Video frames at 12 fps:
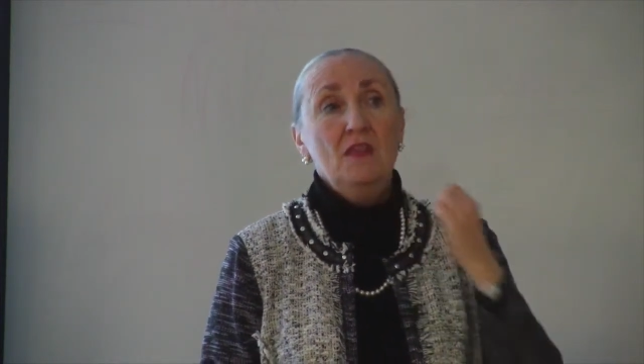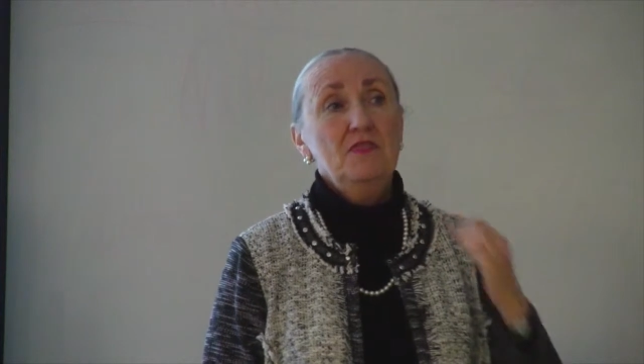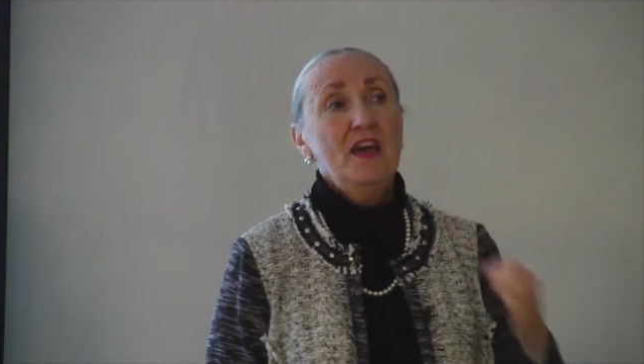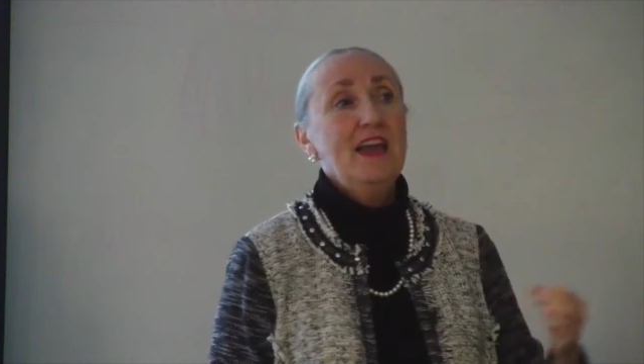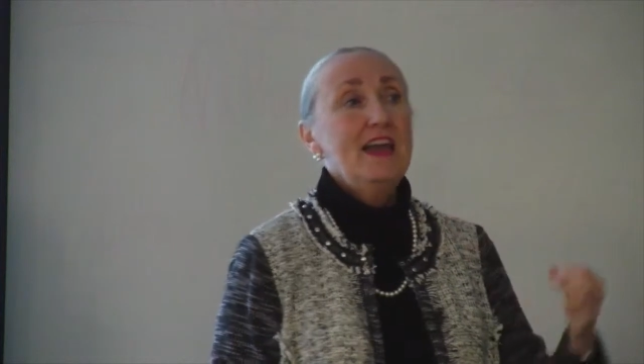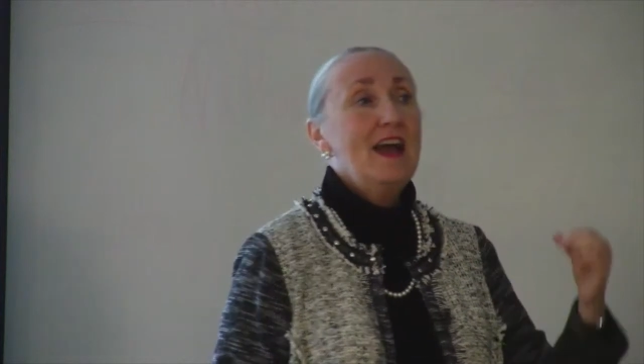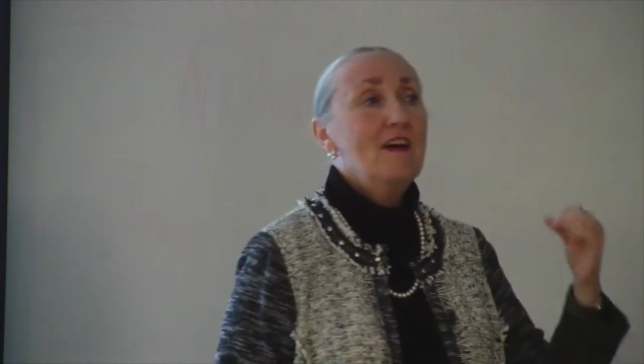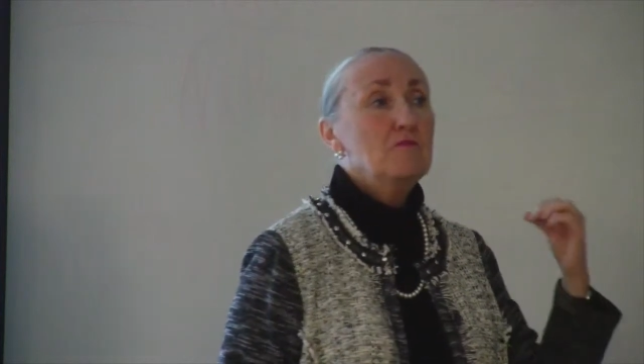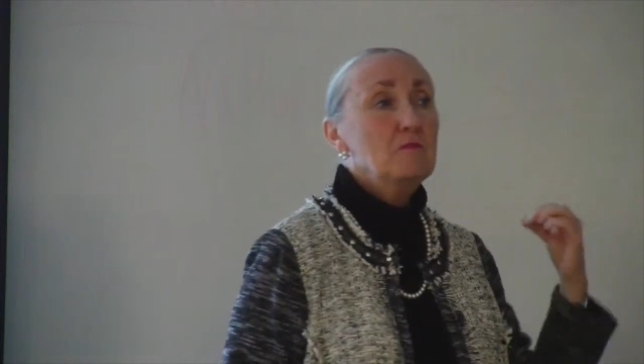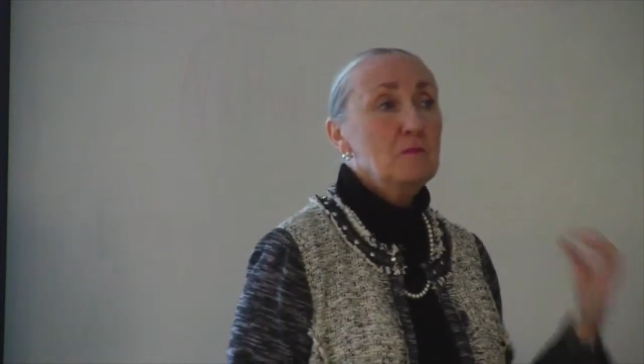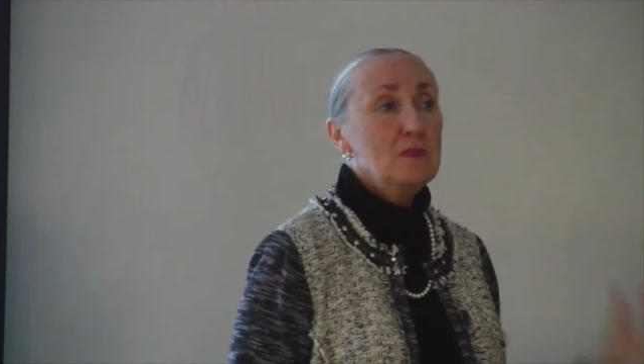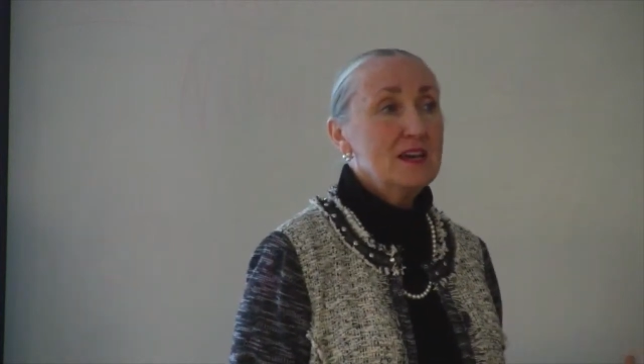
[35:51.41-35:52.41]
they have
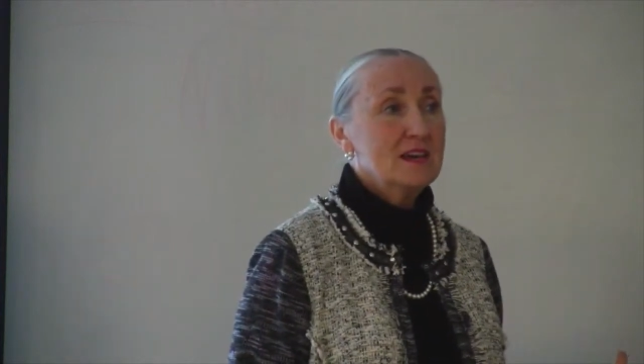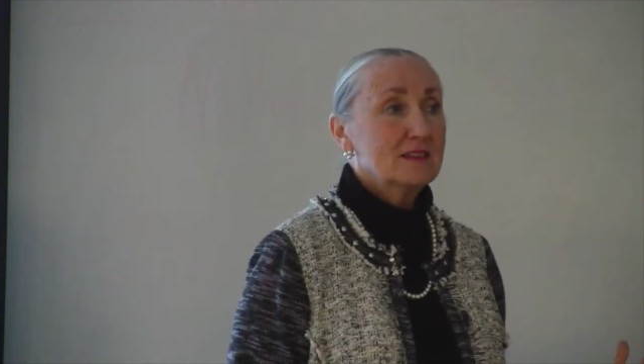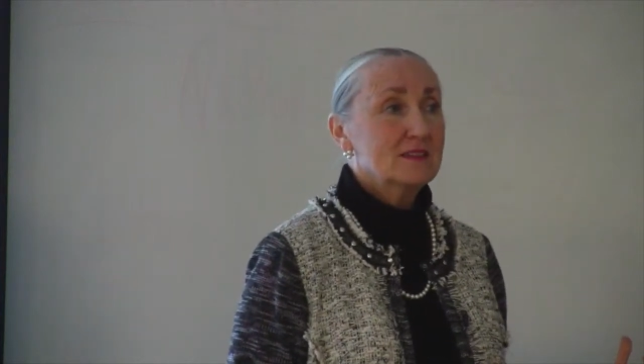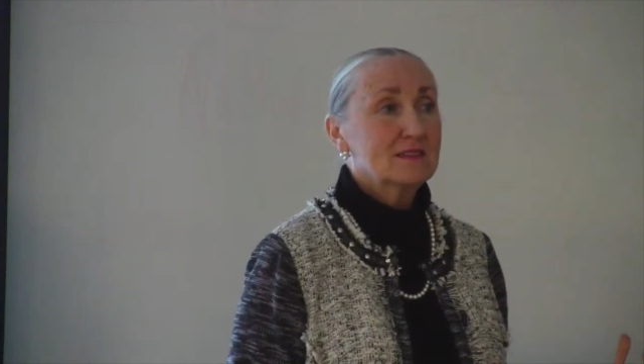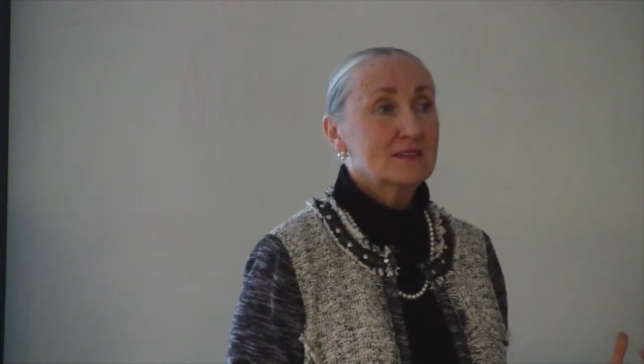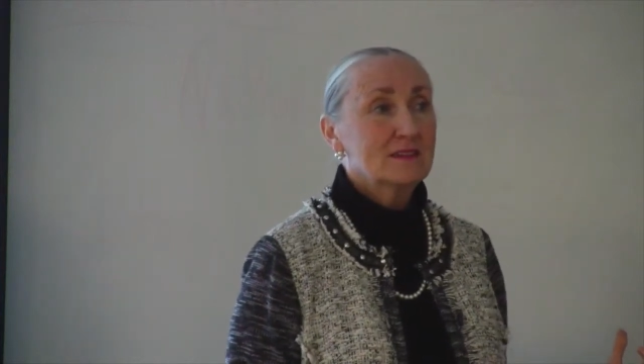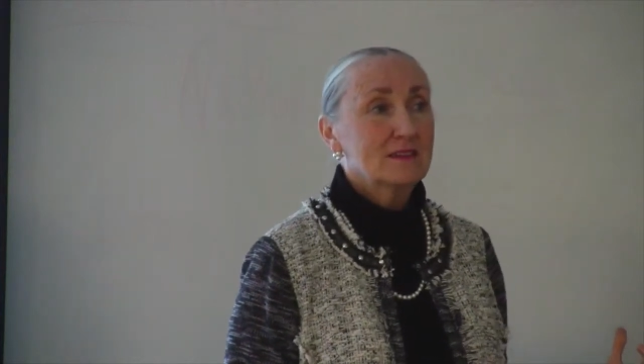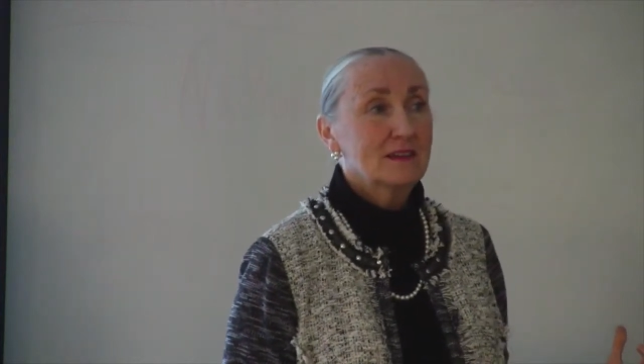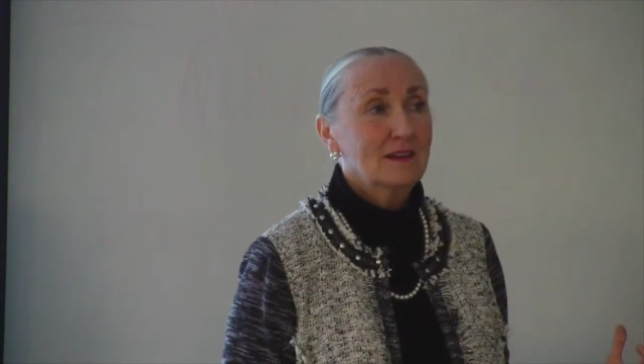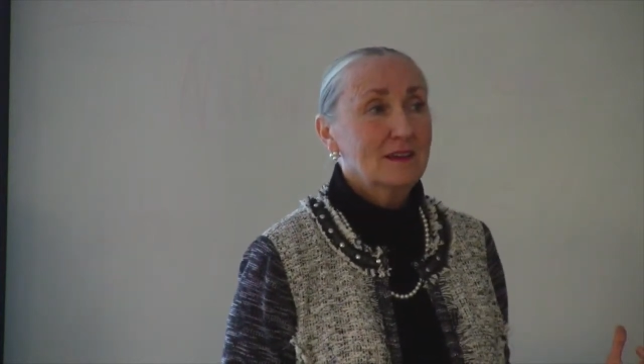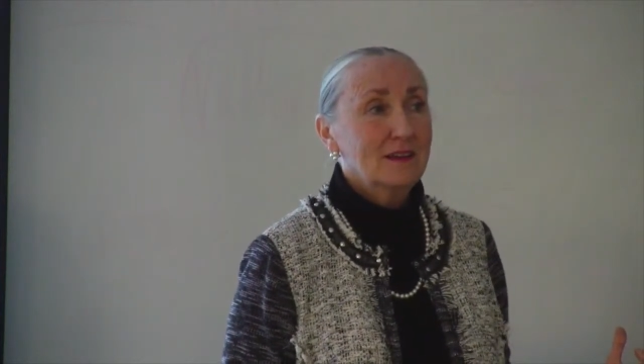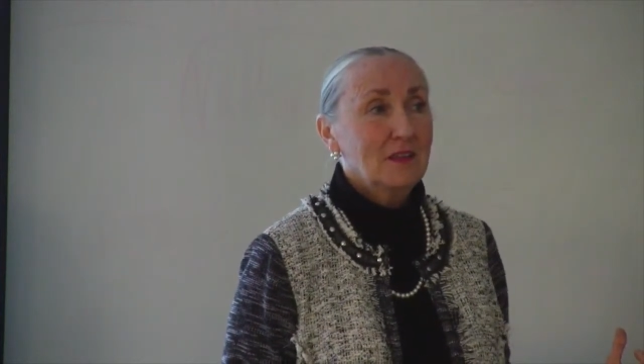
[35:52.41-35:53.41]
missed
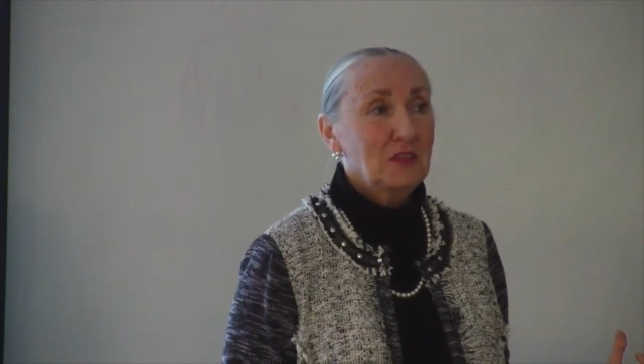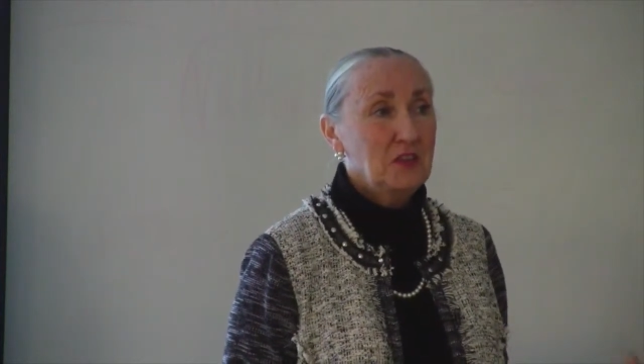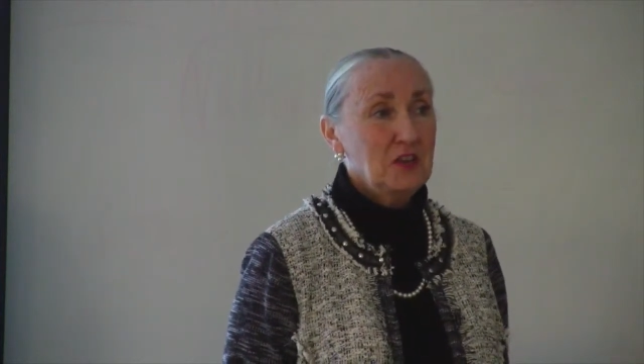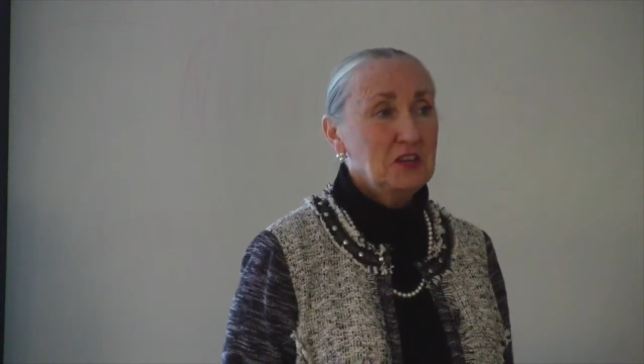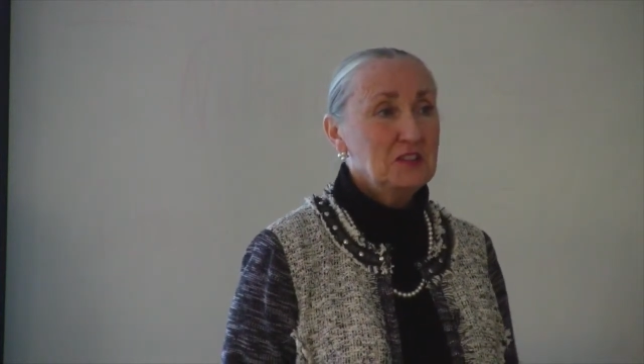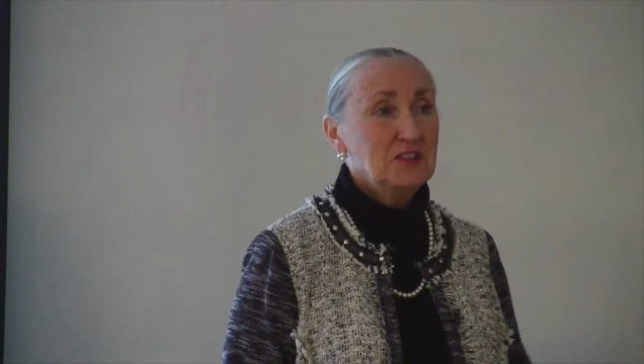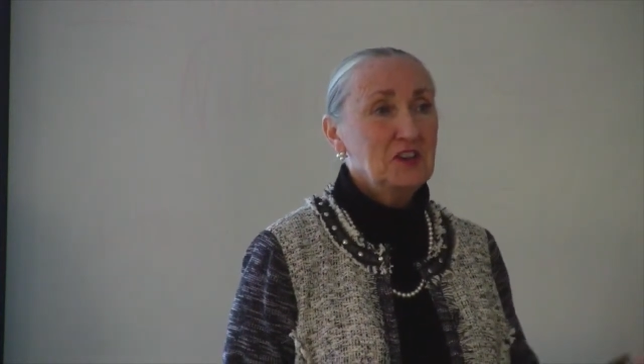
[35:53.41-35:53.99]
things